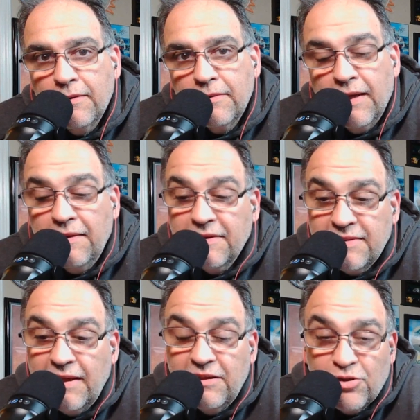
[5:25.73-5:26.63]
yeah, they
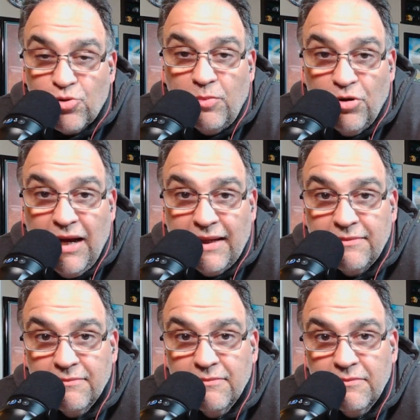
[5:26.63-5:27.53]
say he's a trouble guy.
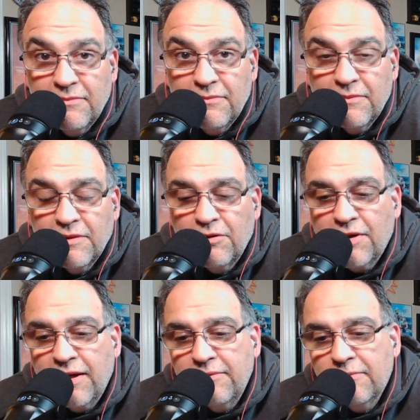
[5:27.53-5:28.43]

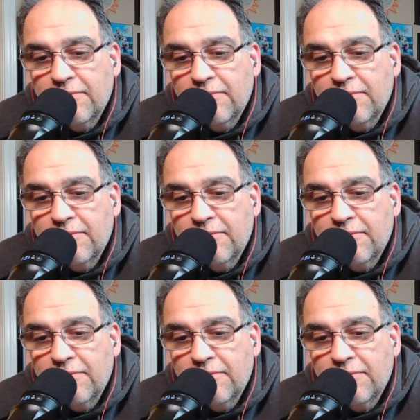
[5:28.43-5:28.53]
Okay.